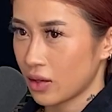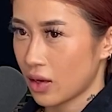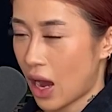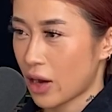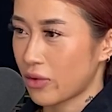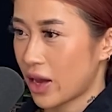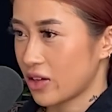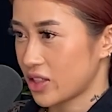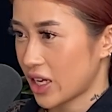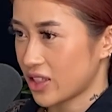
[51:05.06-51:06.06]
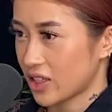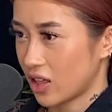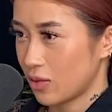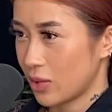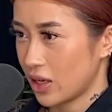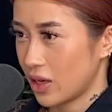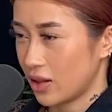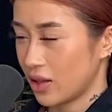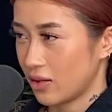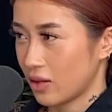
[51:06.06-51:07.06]
I'd rather stay celibate
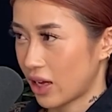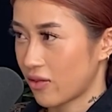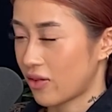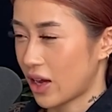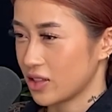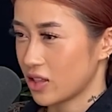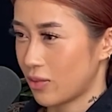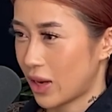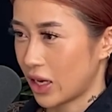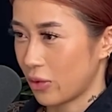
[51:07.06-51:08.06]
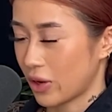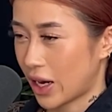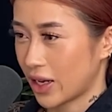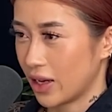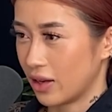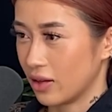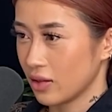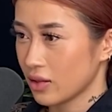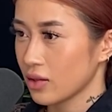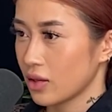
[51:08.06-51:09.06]
and then like find somebody where I can
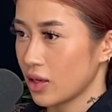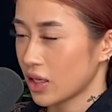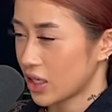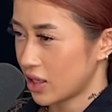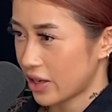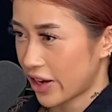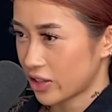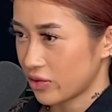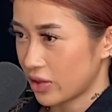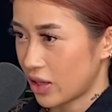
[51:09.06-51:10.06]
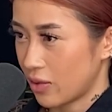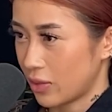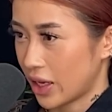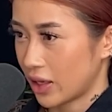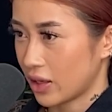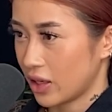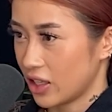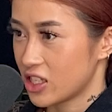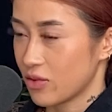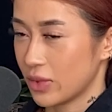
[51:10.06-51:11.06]
connect with them like
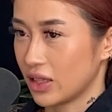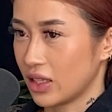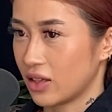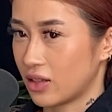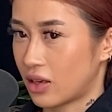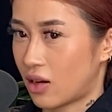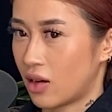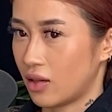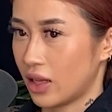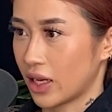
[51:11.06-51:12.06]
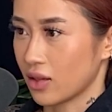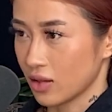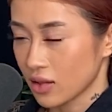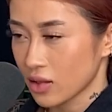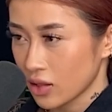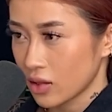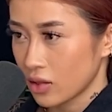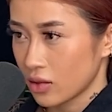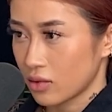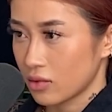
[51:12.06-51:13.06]
intimately in all like
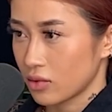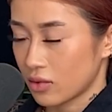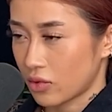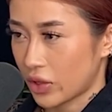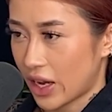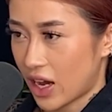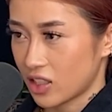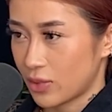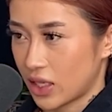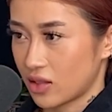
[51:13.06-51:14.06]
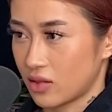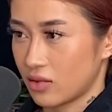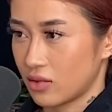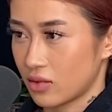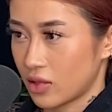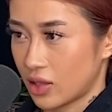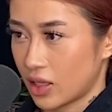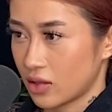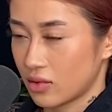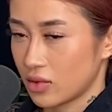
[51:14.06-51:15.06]
3 aspects, or
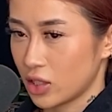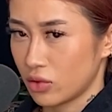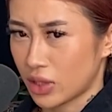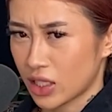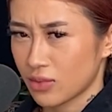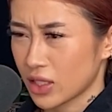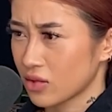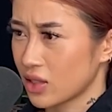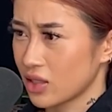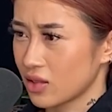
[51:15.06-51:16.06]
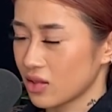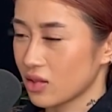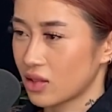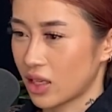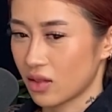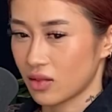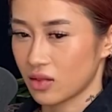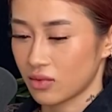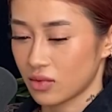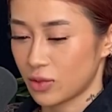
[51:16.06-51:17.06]
like 2 aspects, what it is, like
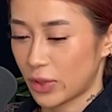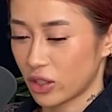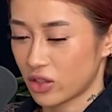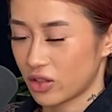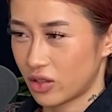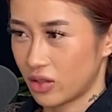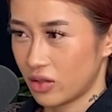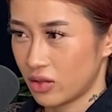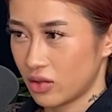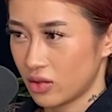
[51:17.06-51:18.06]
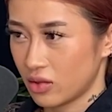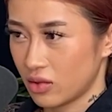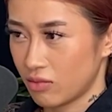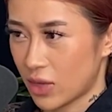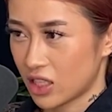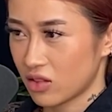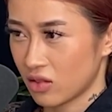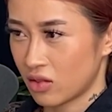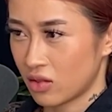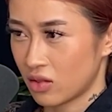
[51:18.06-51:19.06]
spiritual,
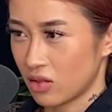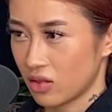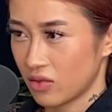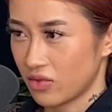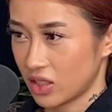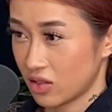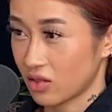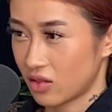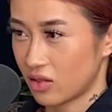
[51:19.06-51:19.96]
mental, physical.